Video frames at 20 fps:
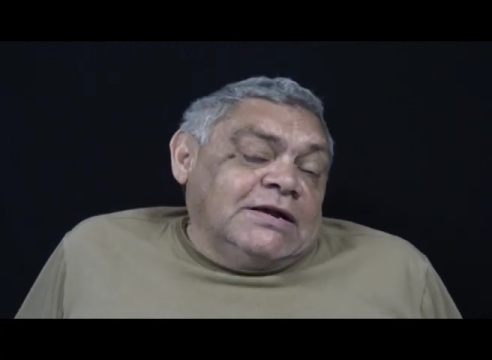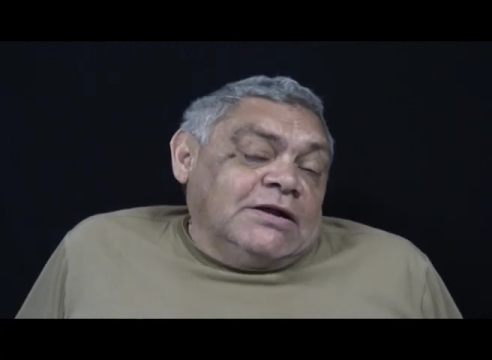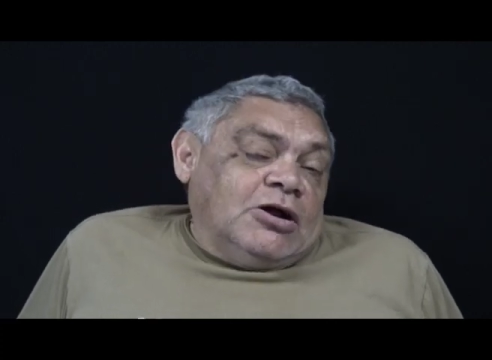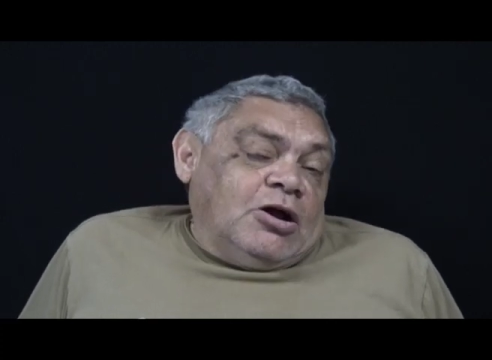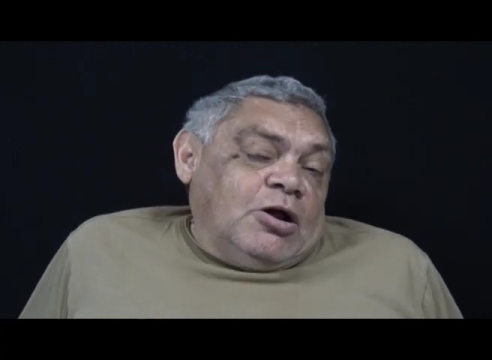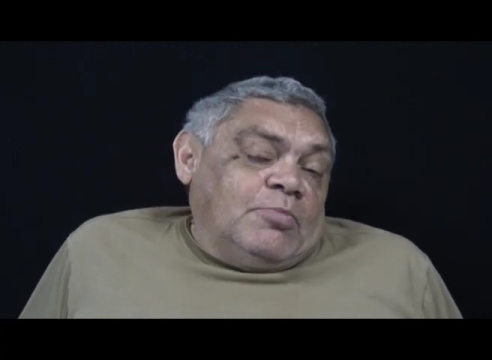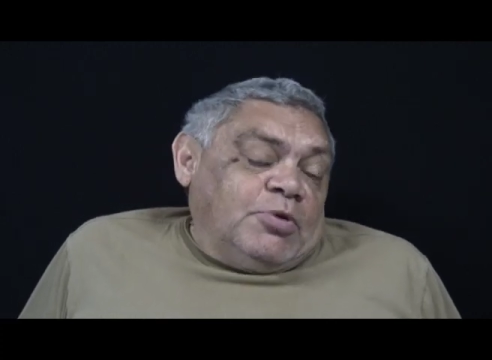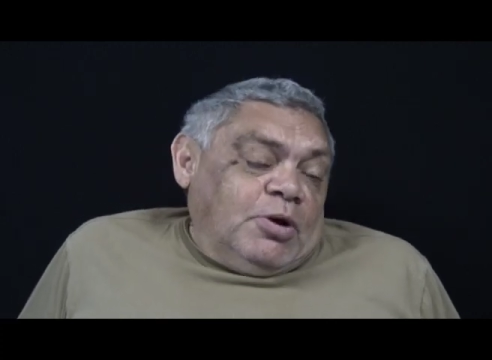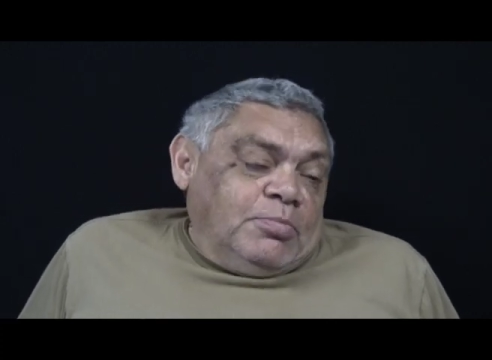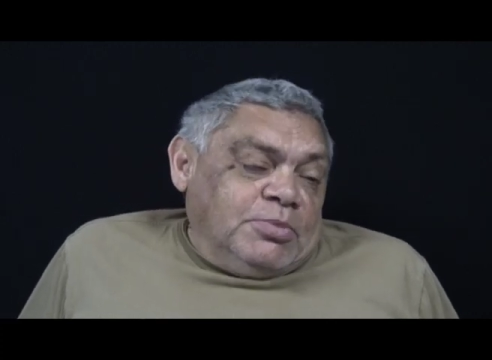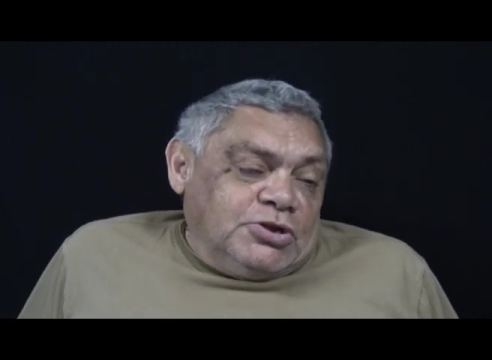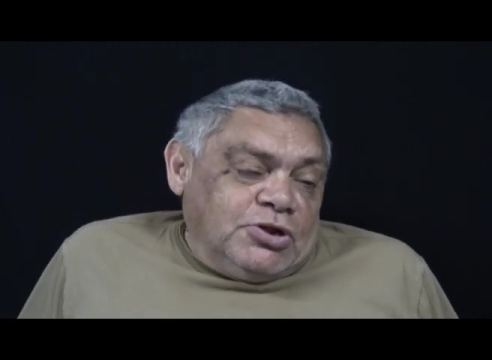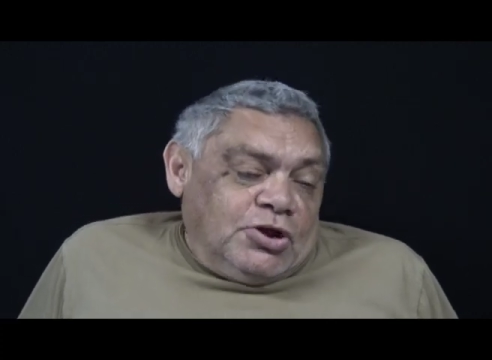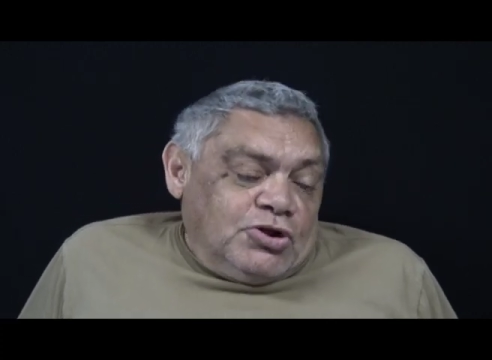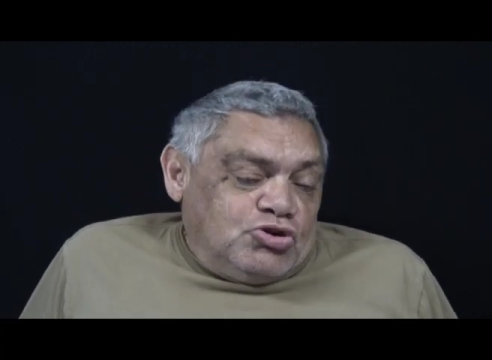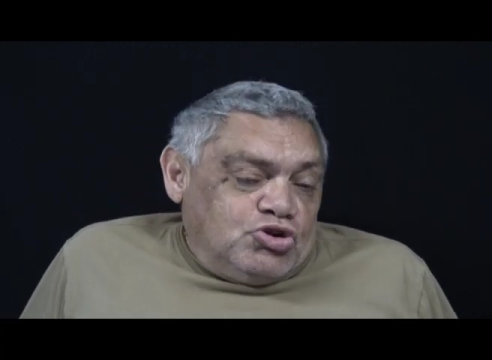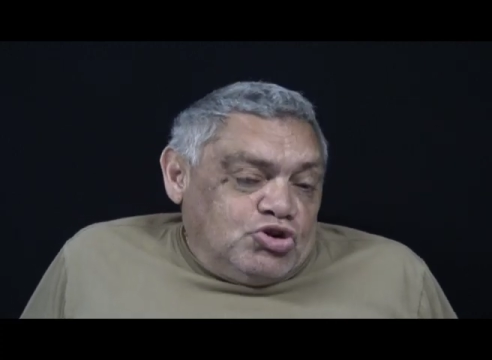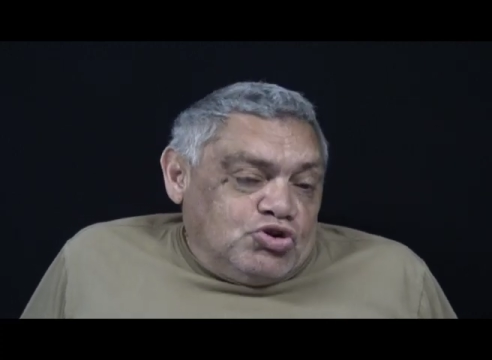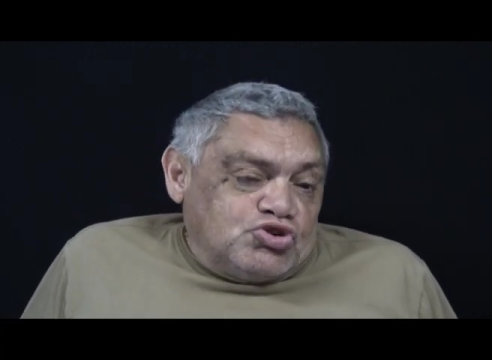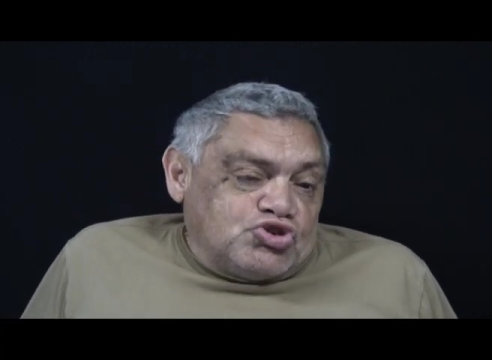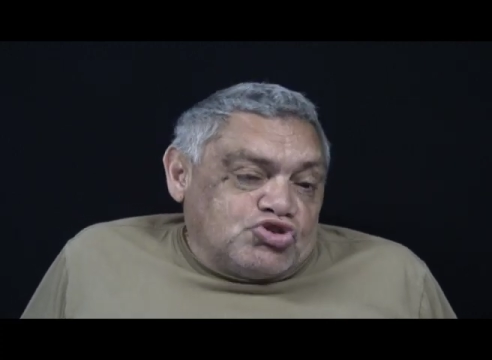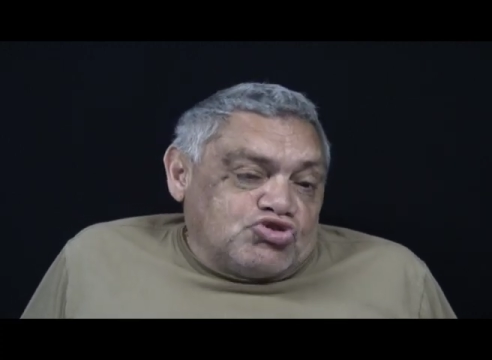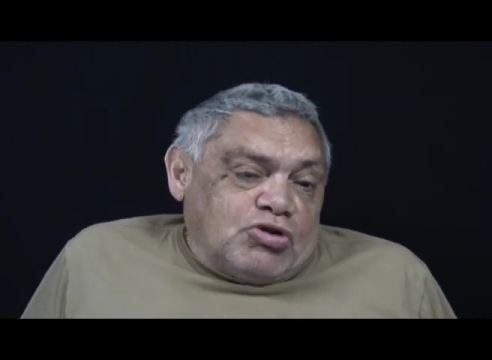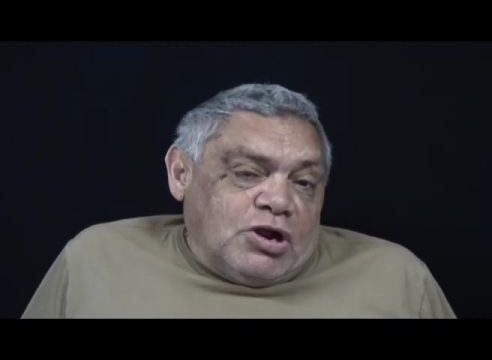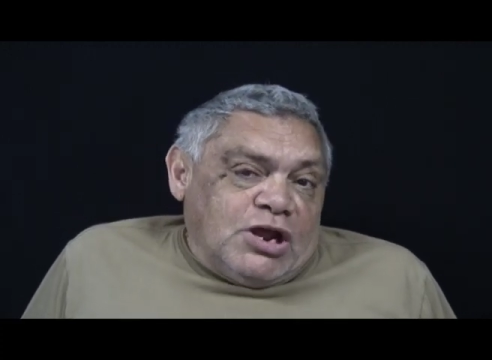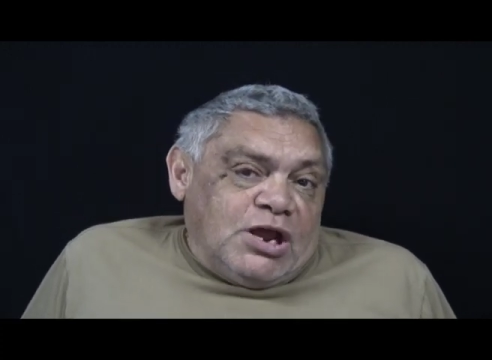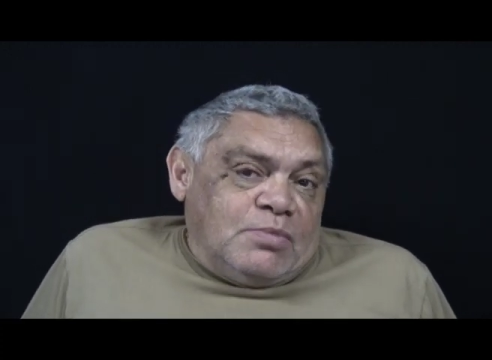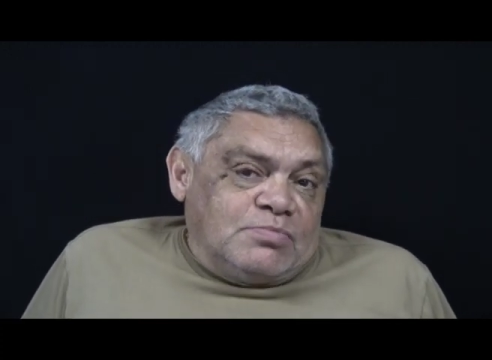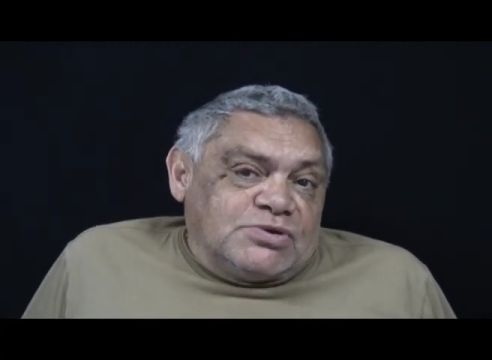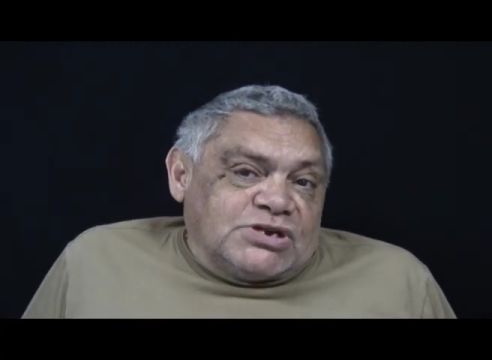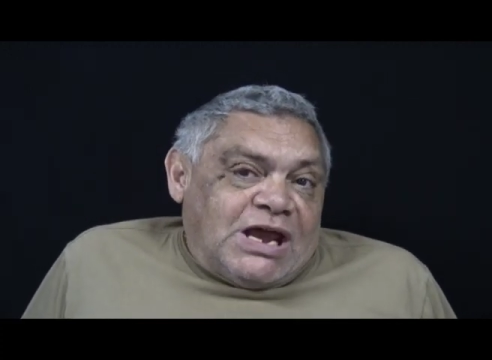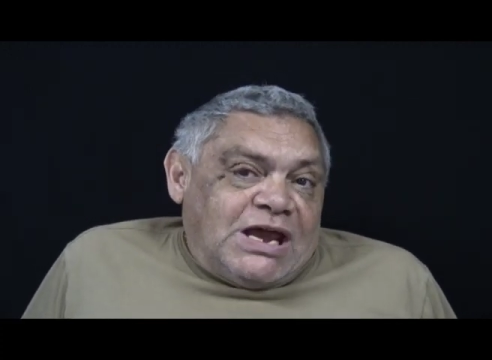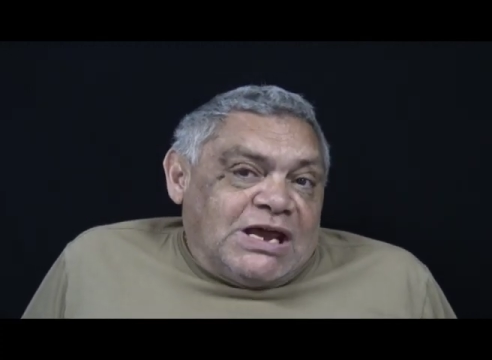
I probably don't use trams